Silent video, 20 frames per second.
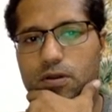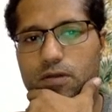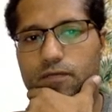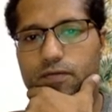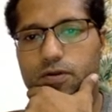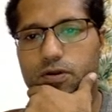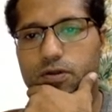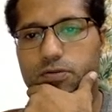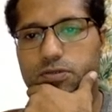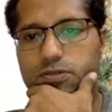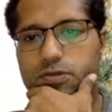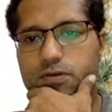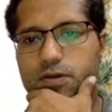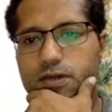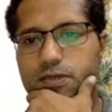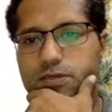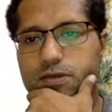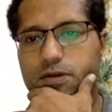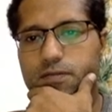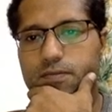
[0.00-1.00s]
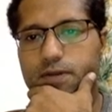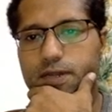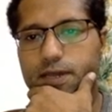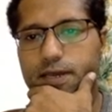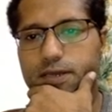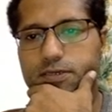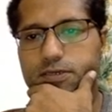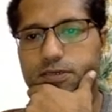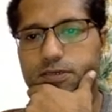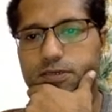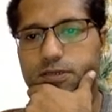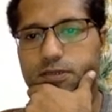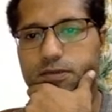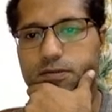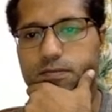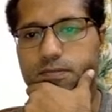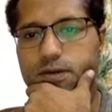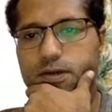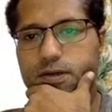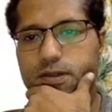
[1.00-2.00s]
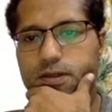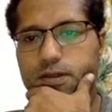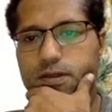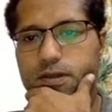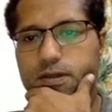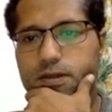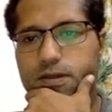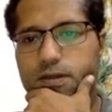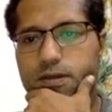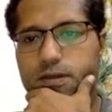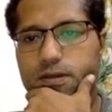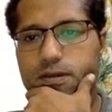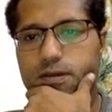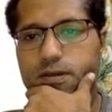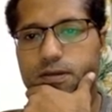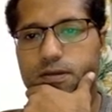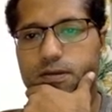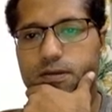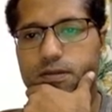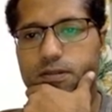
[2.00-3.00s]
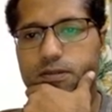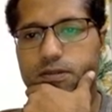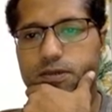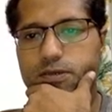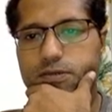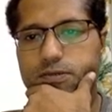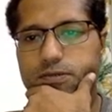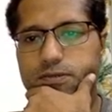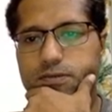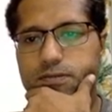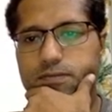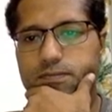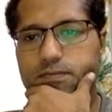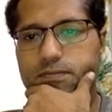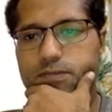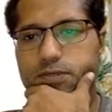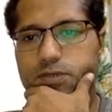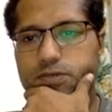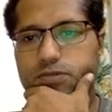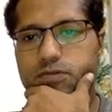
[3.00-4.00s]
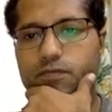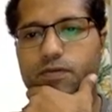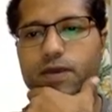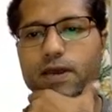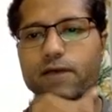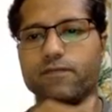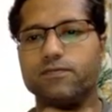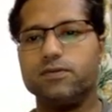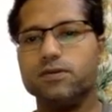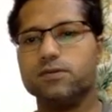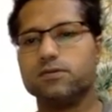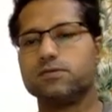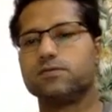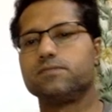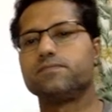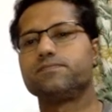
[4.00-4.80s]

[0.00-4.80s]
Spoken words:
of a non-zero rational number x is nothing but this. So we have this